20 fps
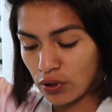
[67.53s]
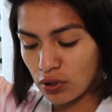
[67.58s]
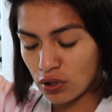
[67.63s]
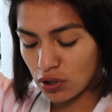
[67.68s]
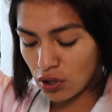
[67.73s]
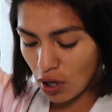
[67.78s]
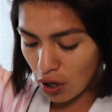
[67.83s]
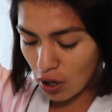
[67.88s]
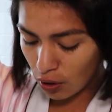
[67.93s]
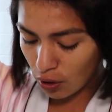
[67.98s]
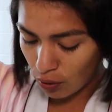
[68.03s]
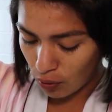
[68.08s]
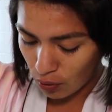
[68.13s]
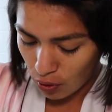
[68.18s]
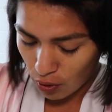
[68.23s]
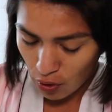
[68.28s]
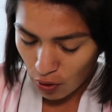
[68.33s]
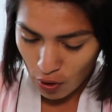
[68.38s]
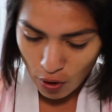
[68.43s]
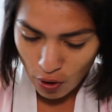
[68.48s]
So
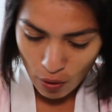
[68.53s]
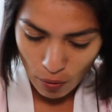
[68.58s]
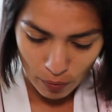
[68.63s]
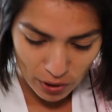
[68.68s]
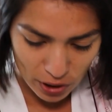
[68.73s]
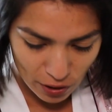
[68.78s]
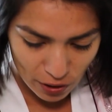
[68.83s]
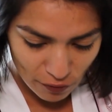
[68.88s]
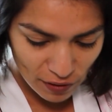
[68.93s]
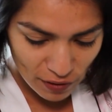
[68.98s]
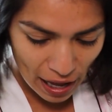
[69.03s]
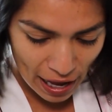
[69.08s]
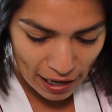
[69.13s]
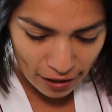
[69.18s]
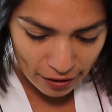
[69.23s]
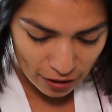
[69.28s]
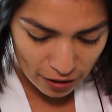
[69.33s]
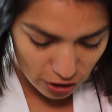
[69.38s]
with the flat iron,